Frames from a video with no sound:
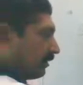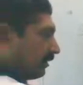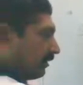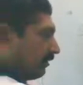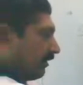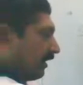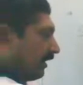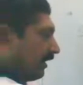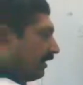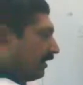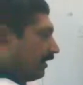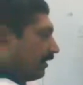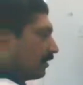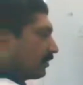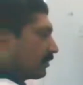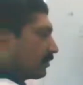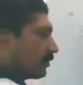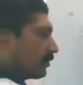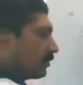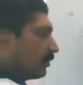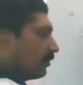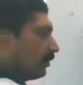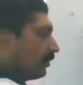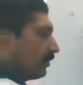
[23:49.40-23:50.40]
divide
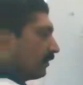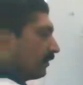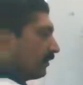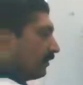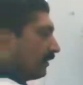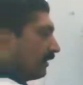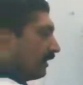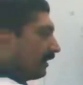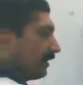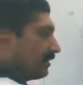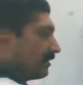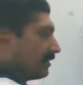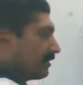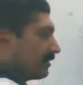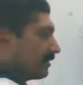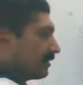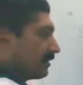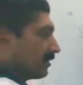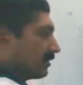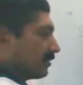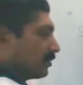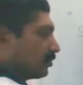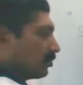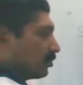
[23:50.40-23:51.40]
also, that
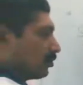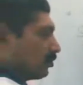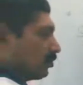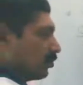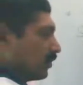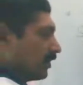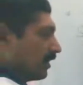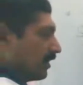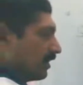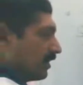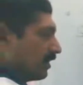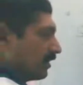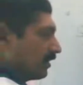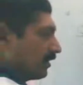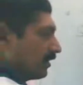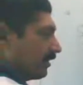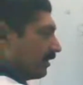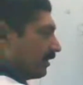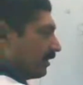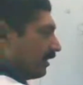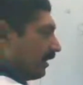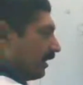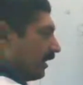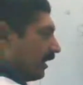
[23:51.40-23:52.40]
is 2 here,
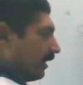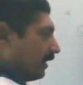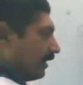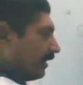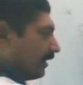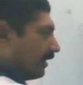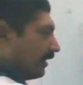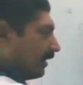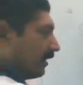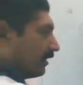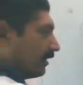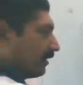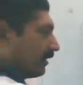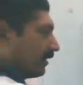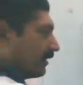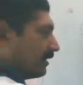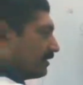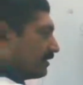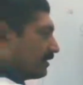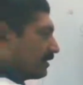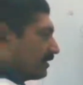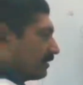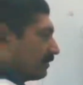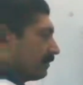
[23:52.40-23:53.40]
and here it
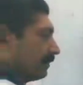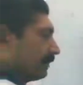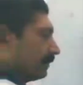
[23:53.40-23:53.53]
is